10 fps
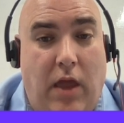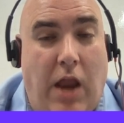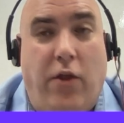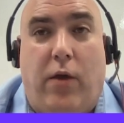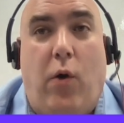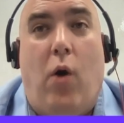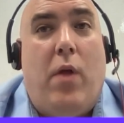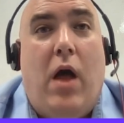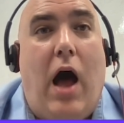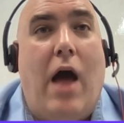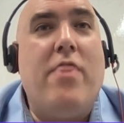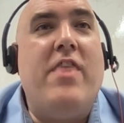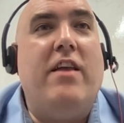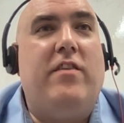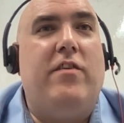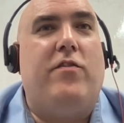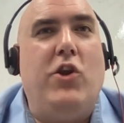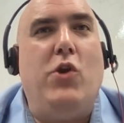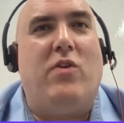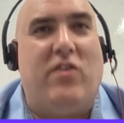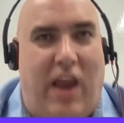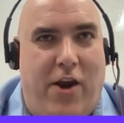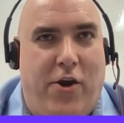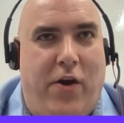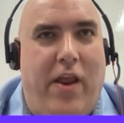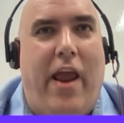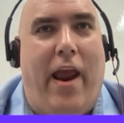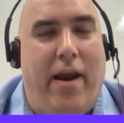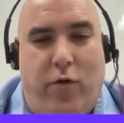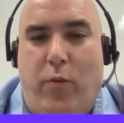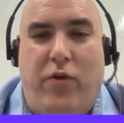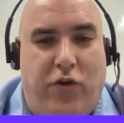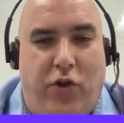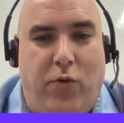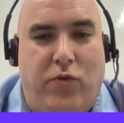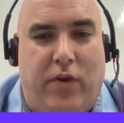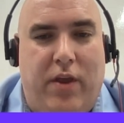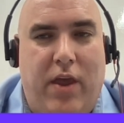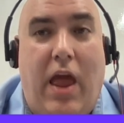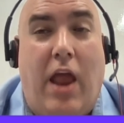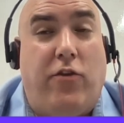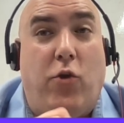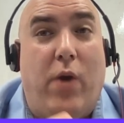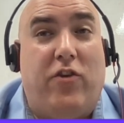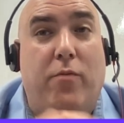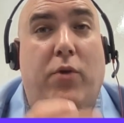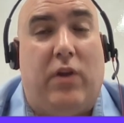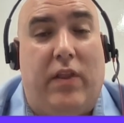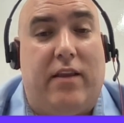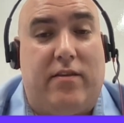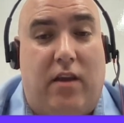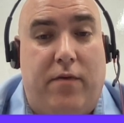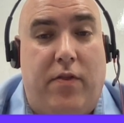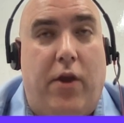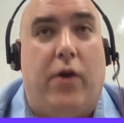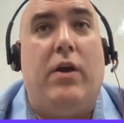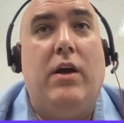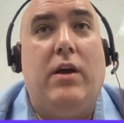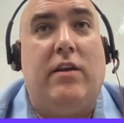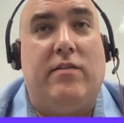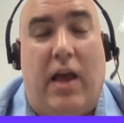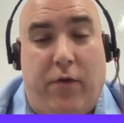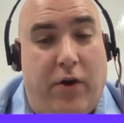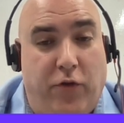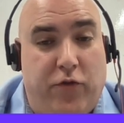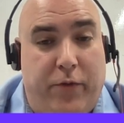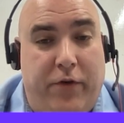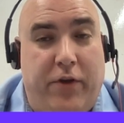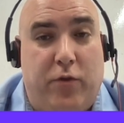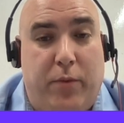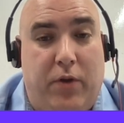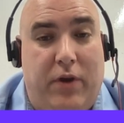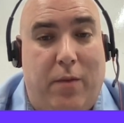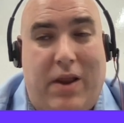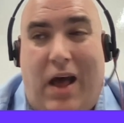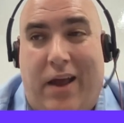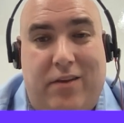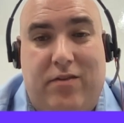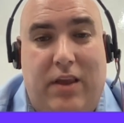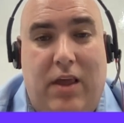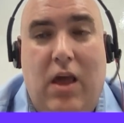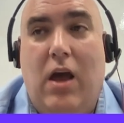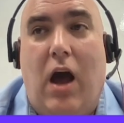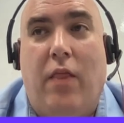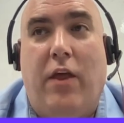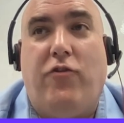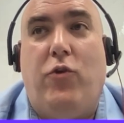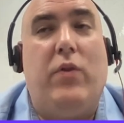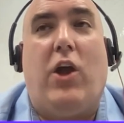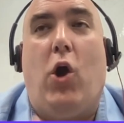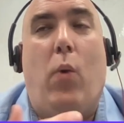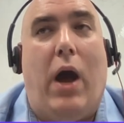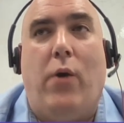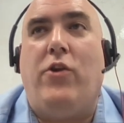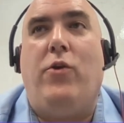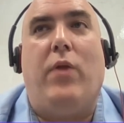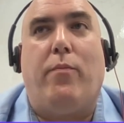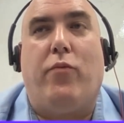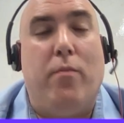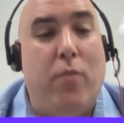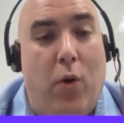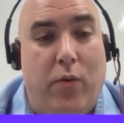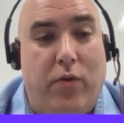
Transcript: and you're like, oh, this is the new standard. Everyone should use it. And so you actually built a lot of stuff in there designed around reusability. But honestly, unless you like go out and you like promote